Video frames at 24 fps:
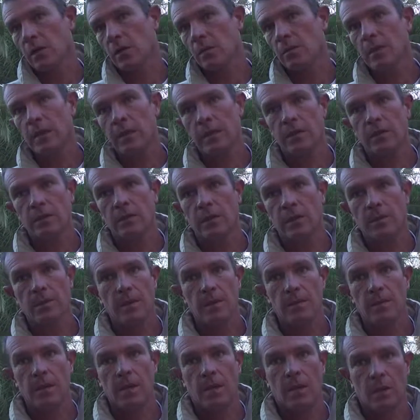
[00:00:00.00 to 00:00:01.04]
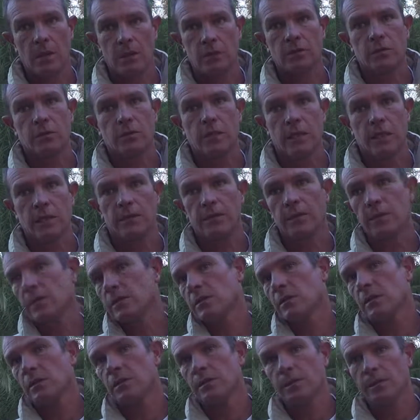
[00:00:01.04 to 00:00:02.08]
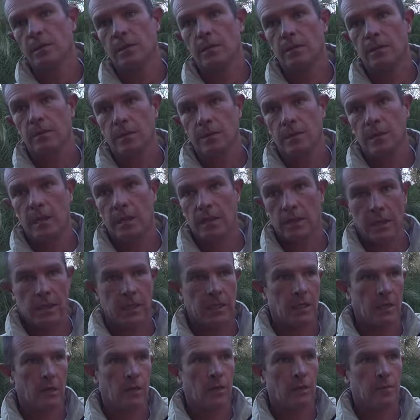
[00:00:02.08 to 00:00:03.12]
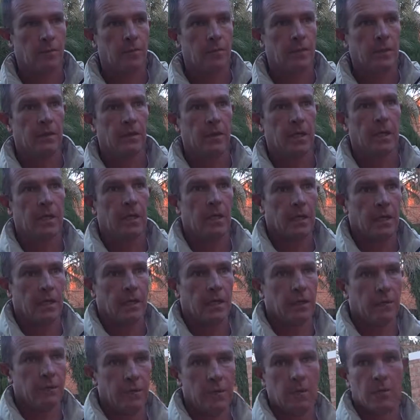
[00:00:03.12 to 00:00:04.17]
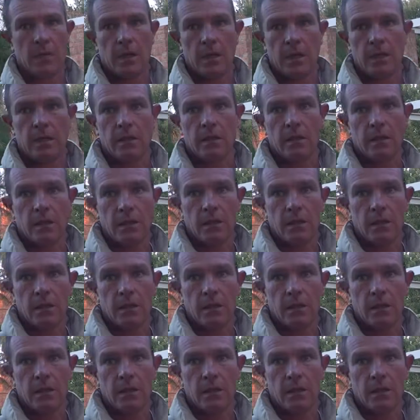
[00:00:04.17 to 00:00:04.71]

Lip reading: I normally do, the people I want to get get hold of me there, I give them my